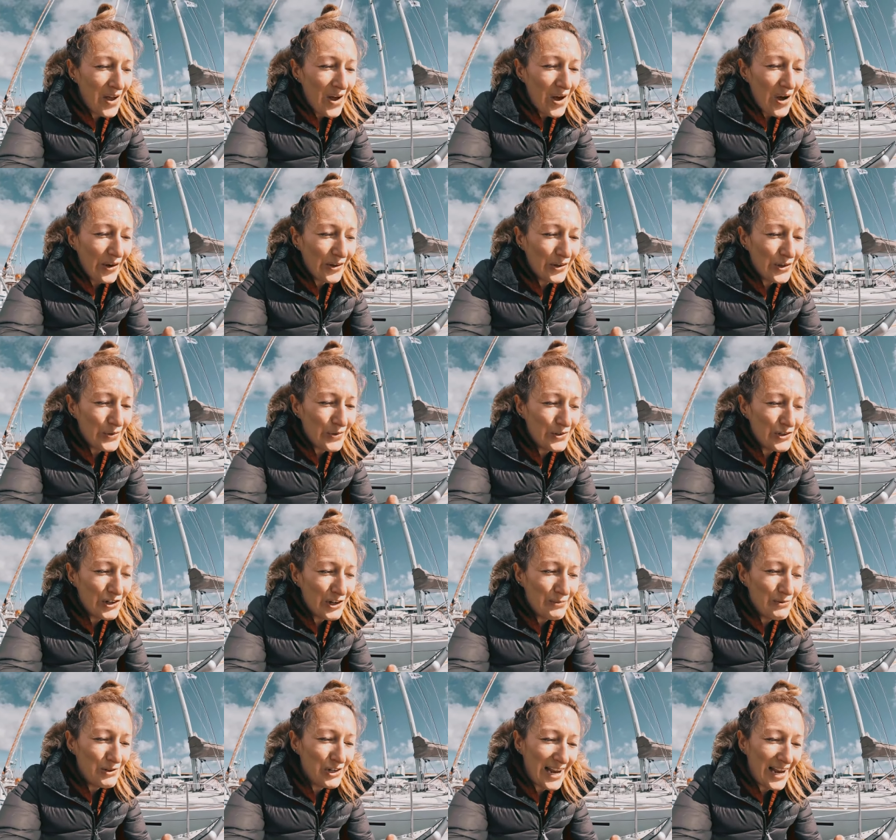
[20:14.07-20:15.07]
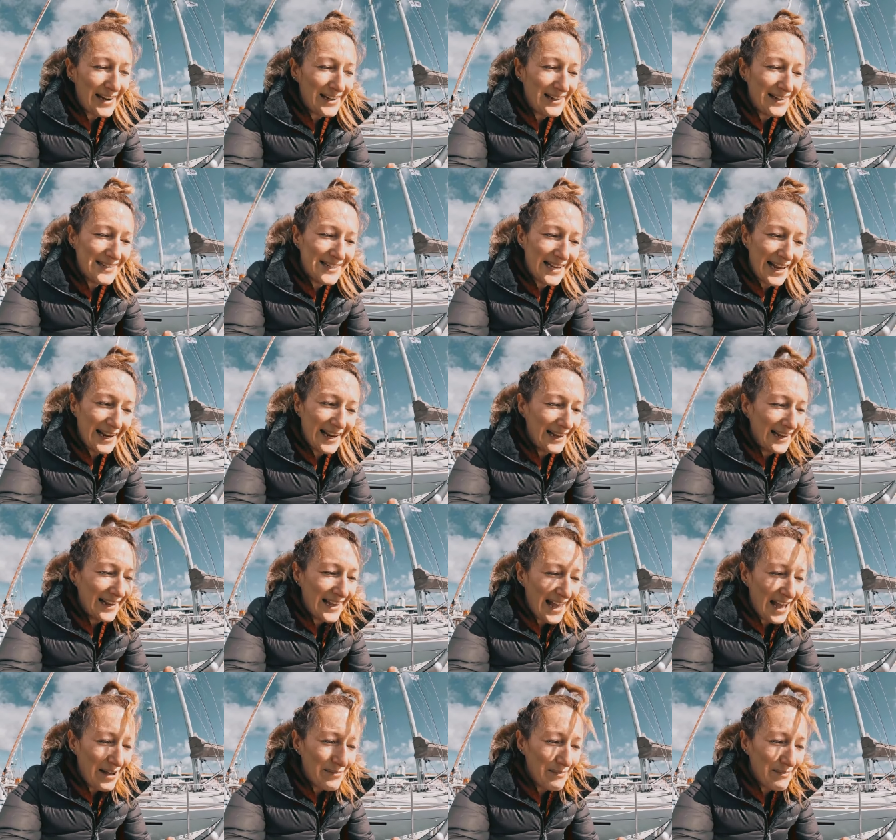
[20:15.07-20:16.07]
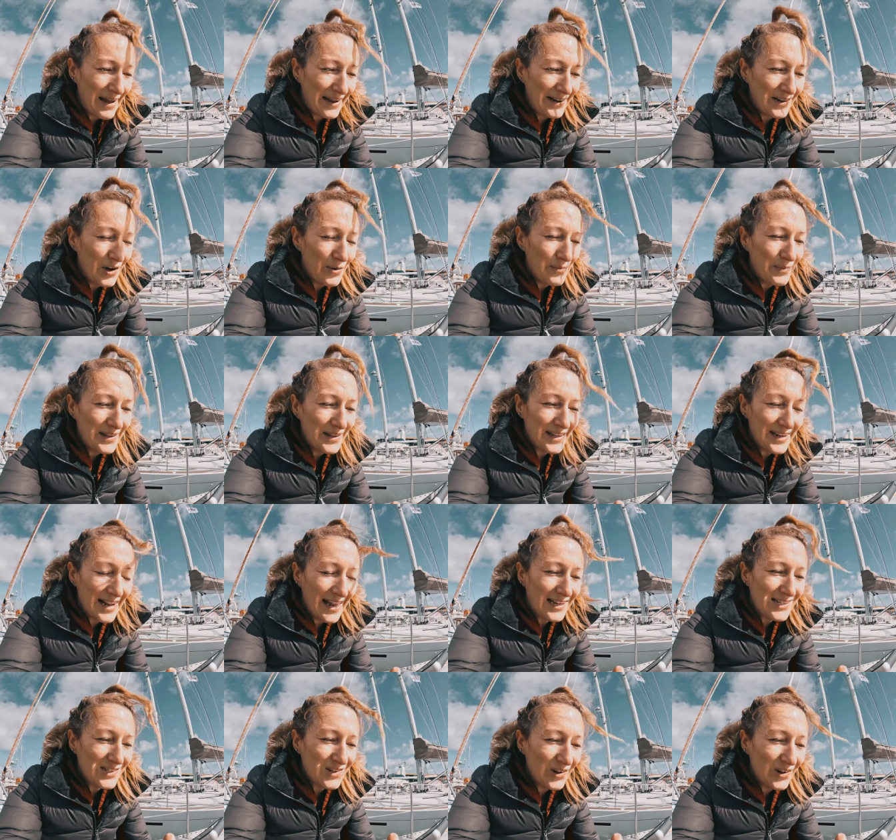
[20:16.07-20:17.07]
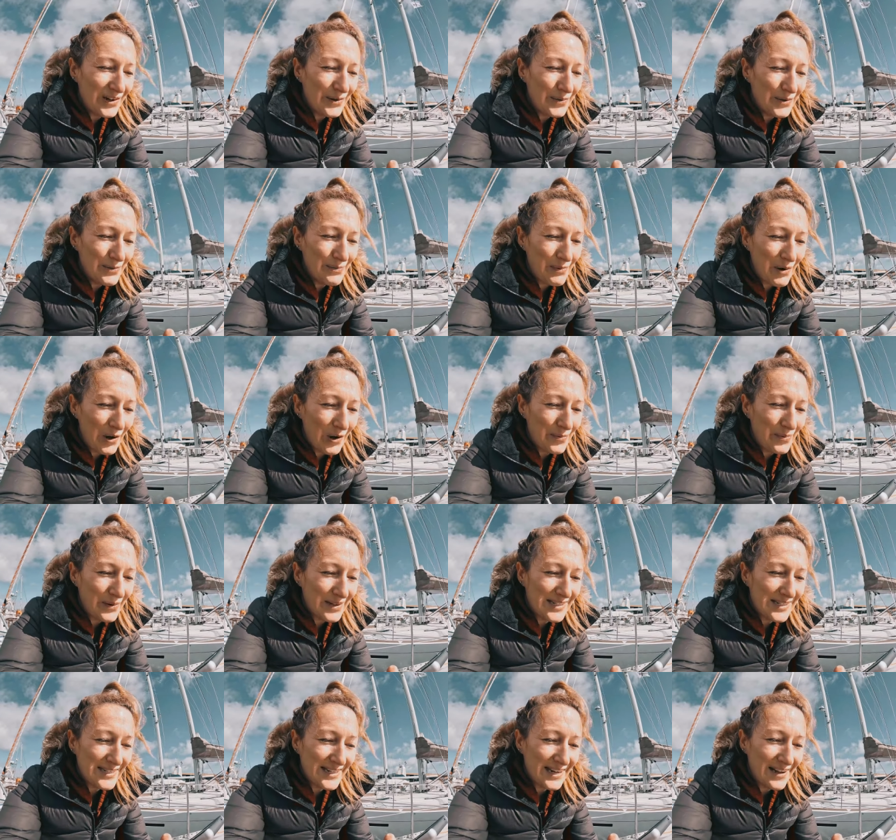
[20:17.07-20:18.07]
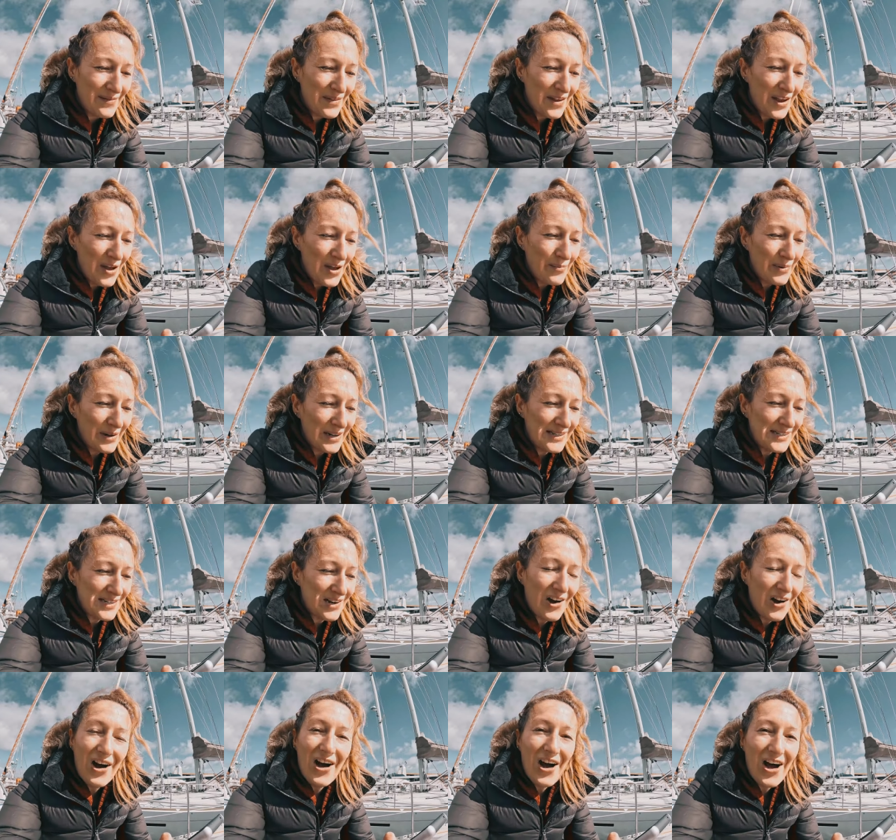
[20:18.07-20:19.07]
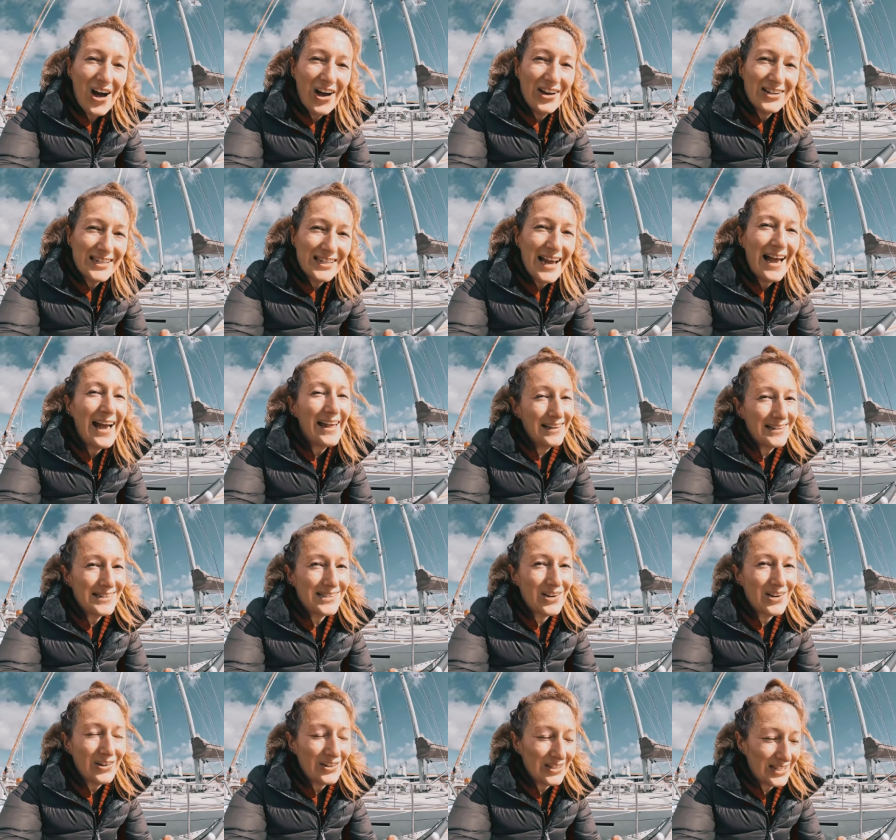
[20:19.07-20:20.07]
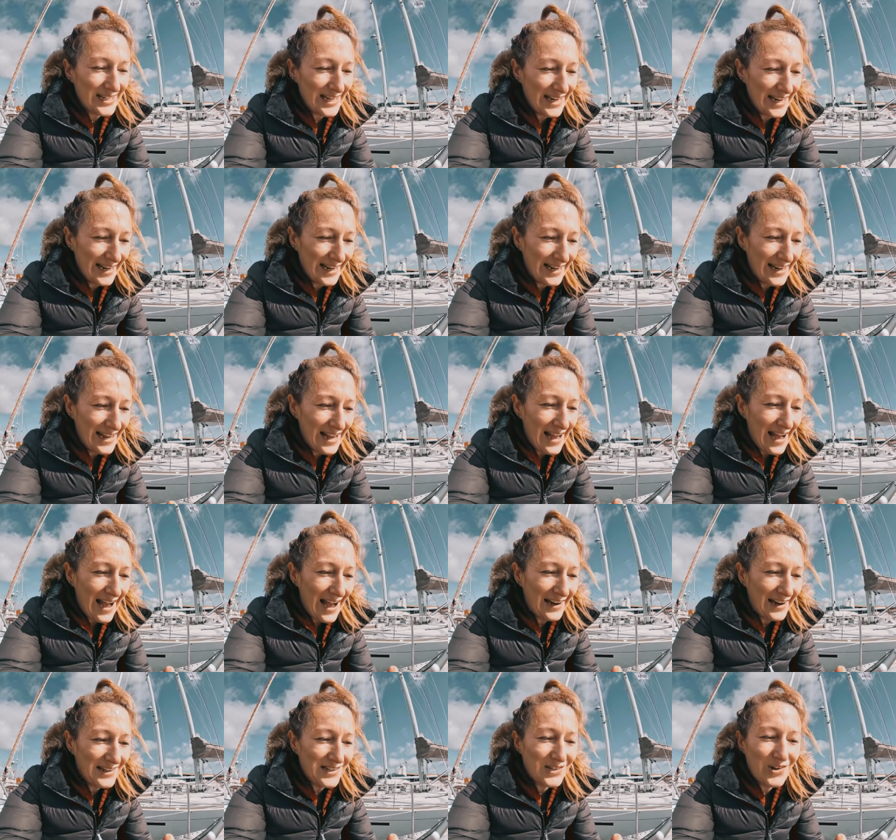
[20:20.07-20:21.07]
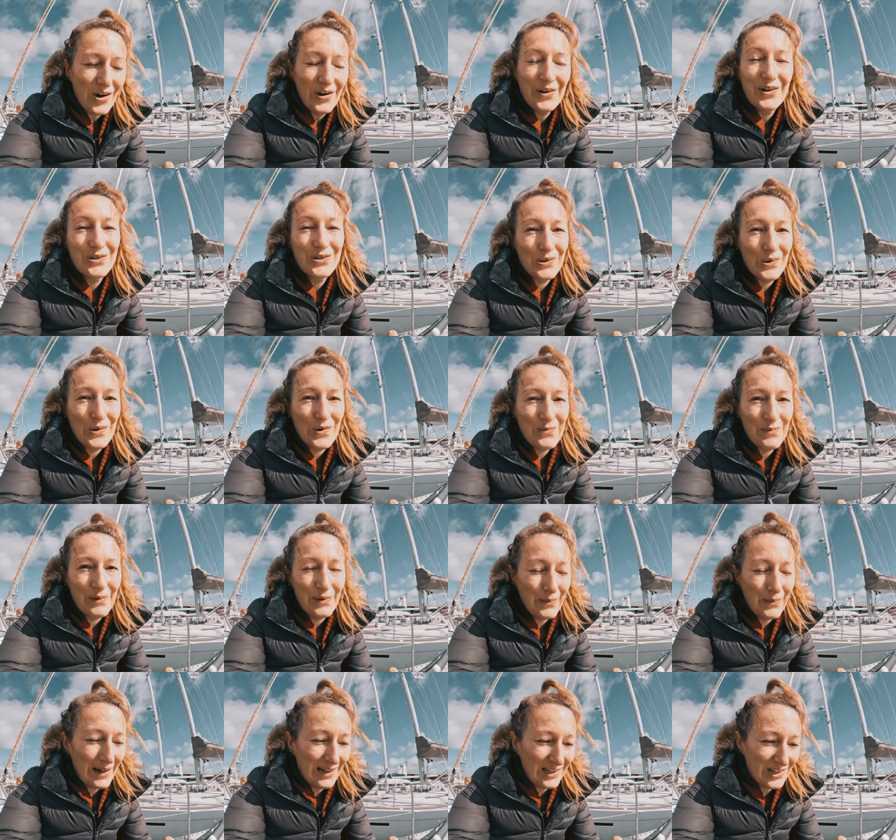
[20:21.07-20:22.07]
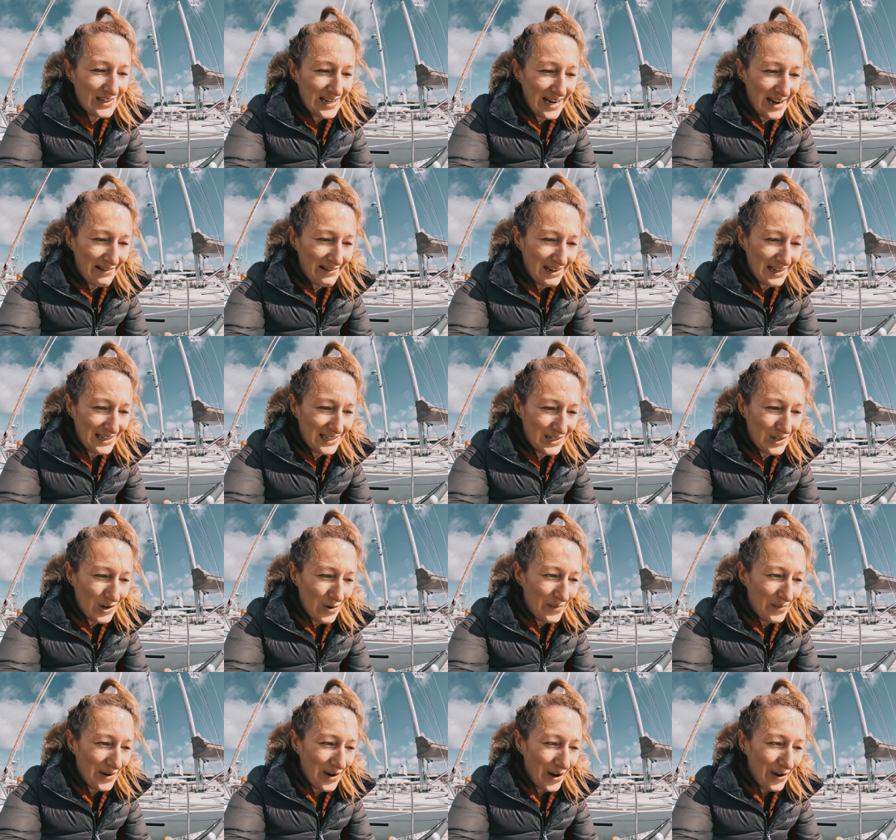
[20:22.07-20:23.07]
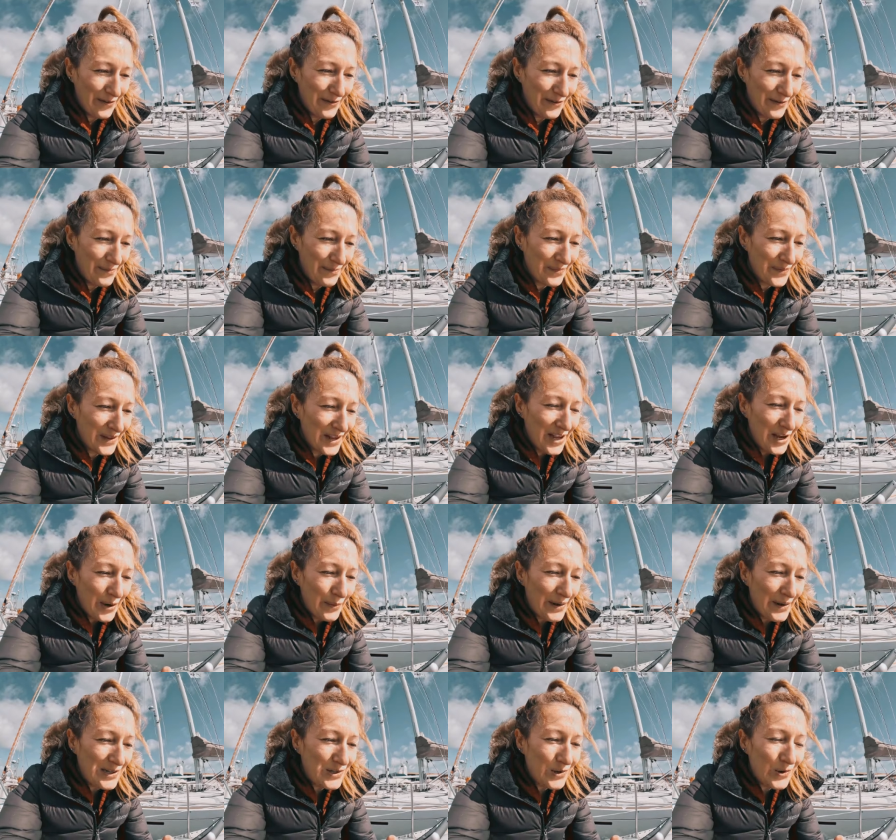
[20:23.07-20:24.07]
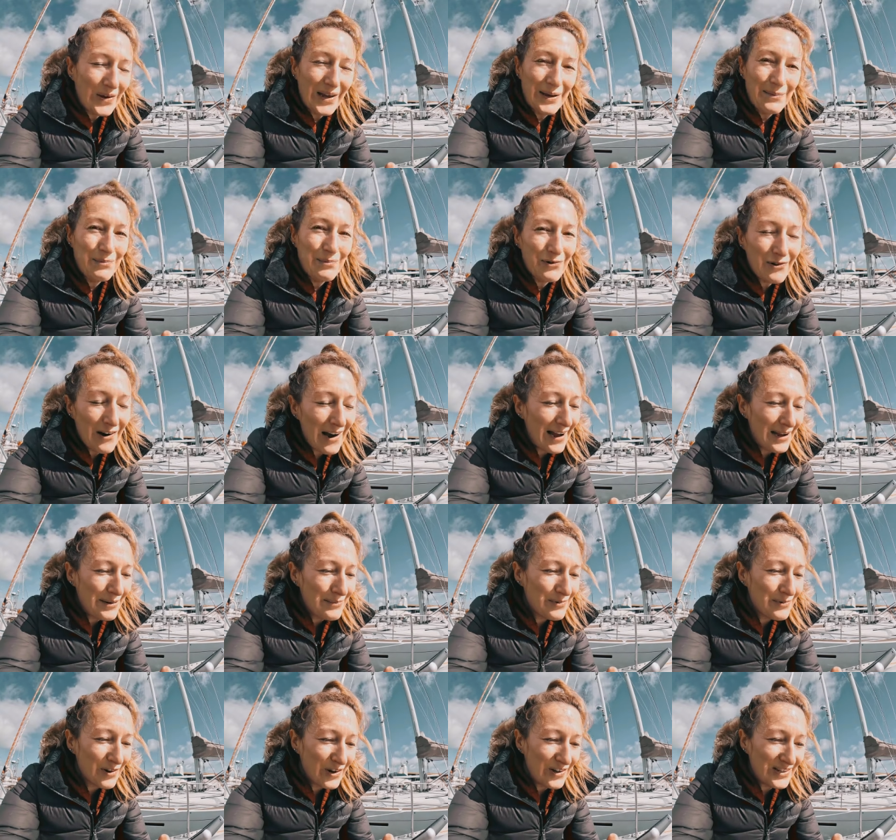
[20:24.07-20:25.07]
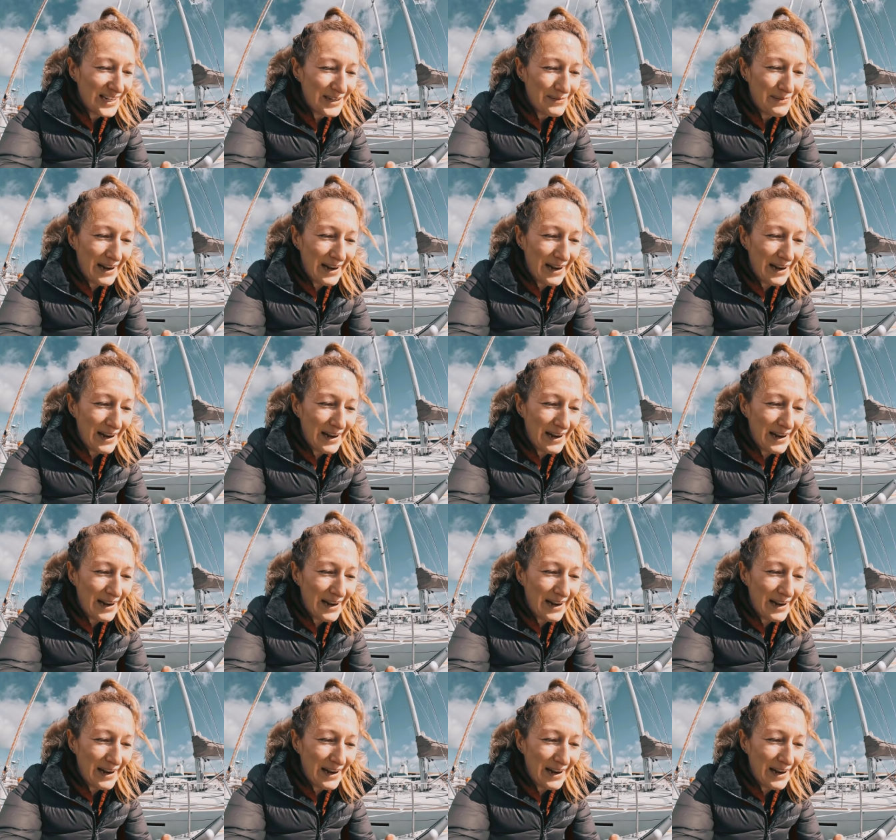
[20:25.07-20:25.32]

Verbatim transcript: Our YouTube channel, Sailing Hjem, might not be the next Hollywood blockbuster, but it's got heart, and it's got tea, and it's got an adorable Welsh Terrier to top it off. We're talking prime product